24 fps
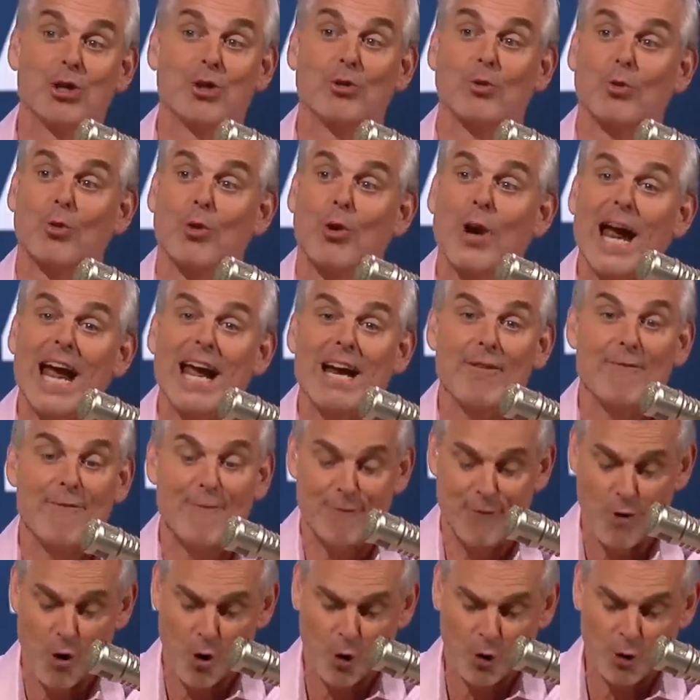great.
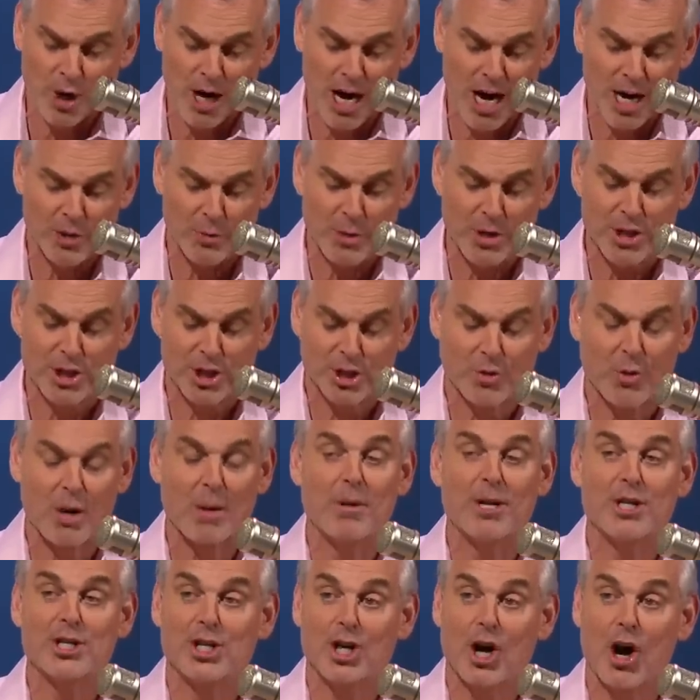400
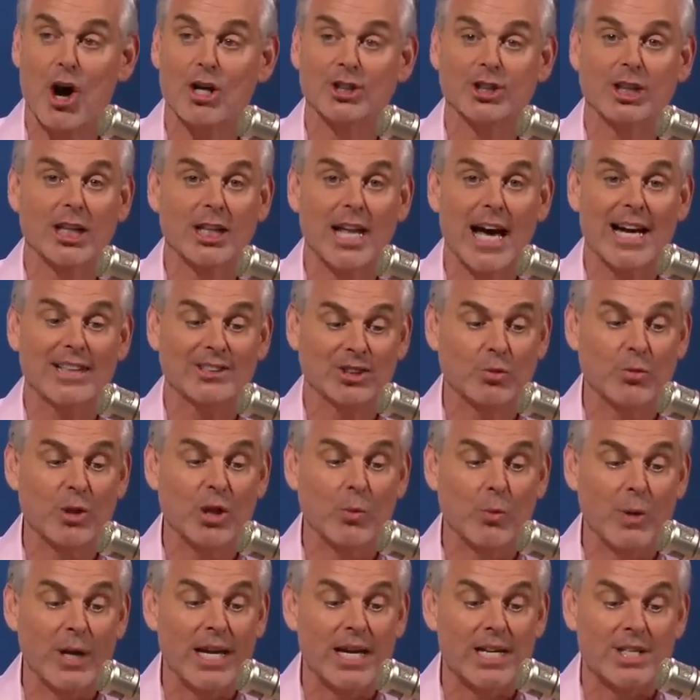scrimmage yards the last three
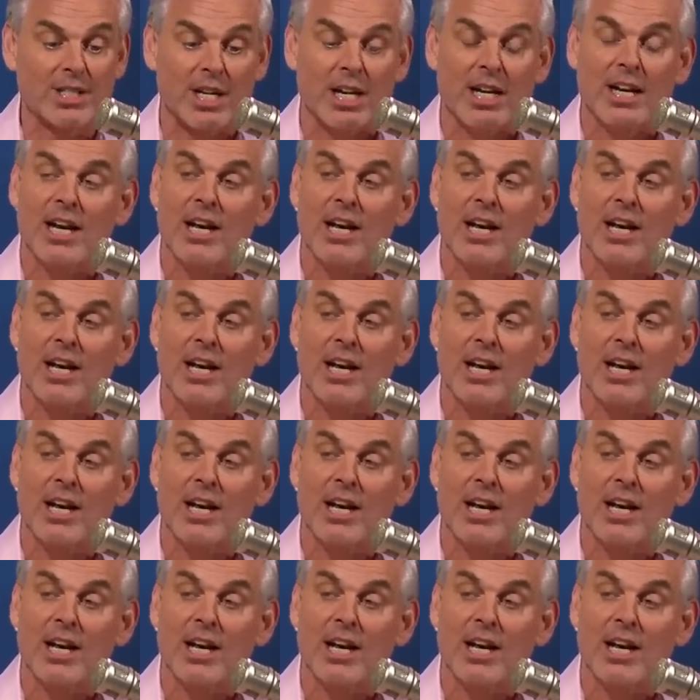weeks.